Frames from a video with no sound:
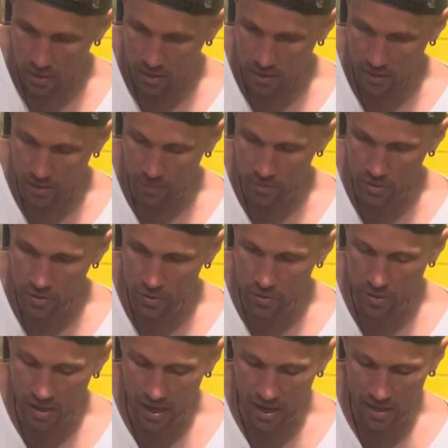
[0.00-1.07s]
Then when you do
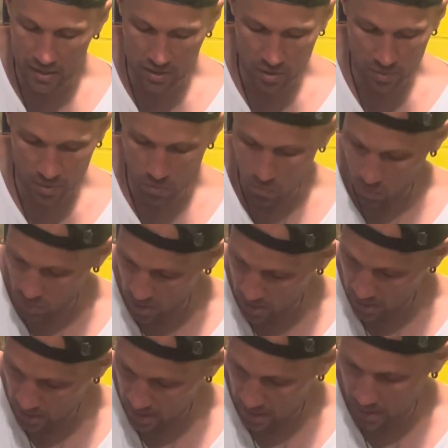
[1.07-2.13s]
that, it's gonna be 1
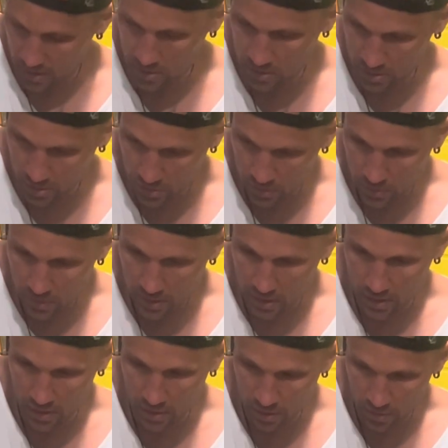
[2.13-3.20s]
and 2
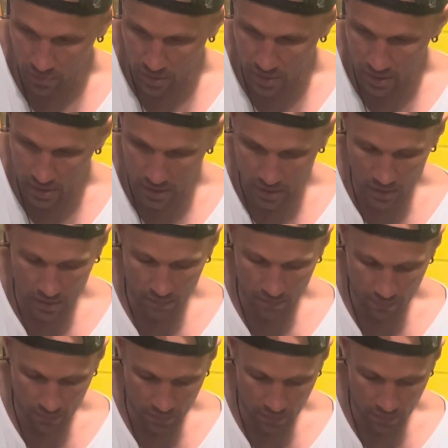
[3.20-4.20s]
and 3 and.